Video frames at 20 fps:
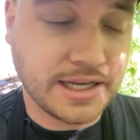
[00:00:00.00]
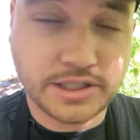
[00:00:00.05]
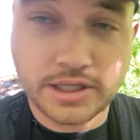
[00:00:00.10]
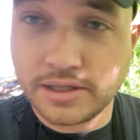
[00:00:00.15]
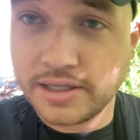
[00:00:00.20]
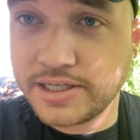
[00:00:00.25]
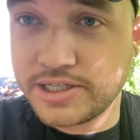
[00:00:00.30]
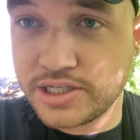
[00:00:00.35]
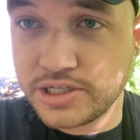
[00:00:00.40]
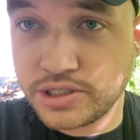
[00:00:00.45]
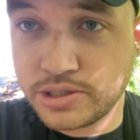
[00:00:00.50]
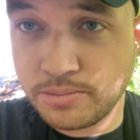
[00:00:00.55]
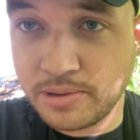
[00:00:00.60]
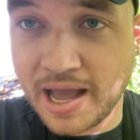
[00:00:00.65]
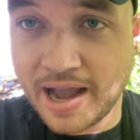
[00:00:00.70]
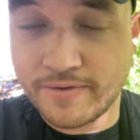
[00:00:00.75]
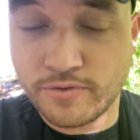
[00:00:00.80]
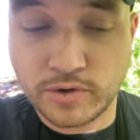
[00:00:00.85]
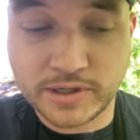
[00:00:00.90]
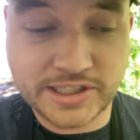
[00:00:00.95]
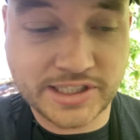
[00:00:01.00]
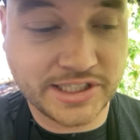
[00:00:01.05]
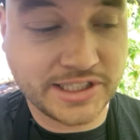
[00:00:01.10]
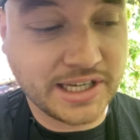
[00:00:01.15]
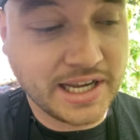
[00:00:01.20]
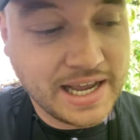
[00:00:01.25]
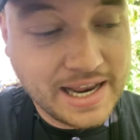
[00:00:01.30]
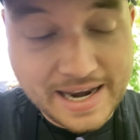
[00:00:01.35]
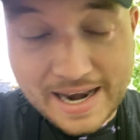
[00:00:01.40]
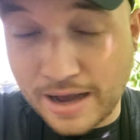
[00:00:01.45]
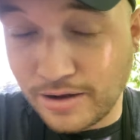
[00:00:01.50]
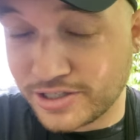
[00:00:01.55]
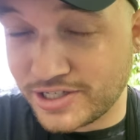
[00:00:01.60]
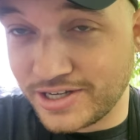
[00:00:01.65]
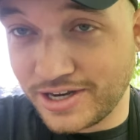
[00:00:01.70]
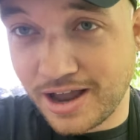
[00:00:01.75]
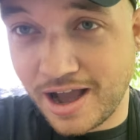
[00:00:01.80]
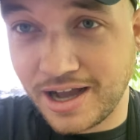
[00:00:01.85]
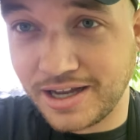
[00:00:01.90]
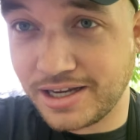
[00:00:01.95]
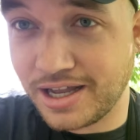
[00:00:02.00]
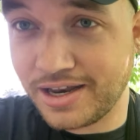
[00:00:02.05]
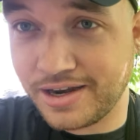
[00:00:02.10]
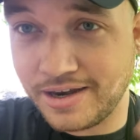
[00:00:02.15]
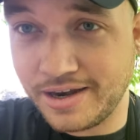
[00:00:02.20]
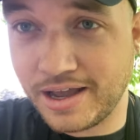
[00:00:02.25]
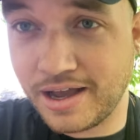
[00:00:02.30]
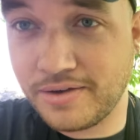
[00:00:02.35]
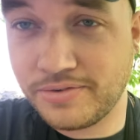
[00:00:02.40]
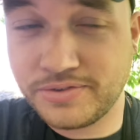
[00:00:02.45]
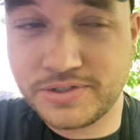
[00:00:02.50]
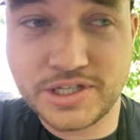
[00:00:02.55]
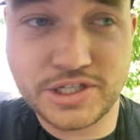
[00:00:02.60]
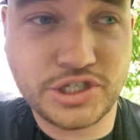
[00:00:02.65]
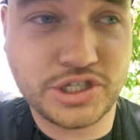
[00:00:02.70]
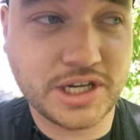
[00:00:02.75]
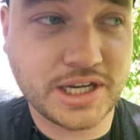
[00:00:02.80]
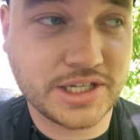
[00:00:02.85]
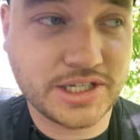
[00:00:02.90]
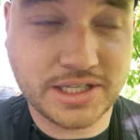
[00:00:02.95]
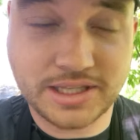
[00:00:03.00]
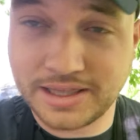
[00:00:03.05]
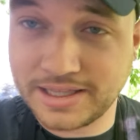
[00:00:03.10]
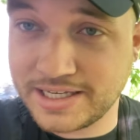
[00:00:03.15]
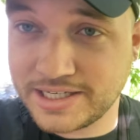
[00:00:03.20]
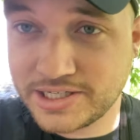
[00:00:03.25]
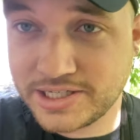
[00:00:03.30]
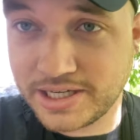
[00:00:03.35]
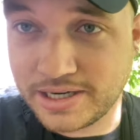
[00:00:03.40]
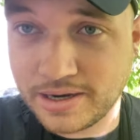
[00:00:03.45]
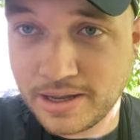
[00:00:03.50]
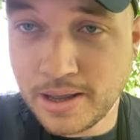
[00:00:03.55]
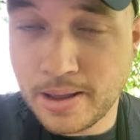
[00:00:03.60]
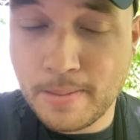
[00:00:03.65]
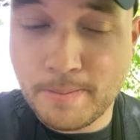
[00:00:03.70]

to listen to black voices. Now, it's not enough to just listen.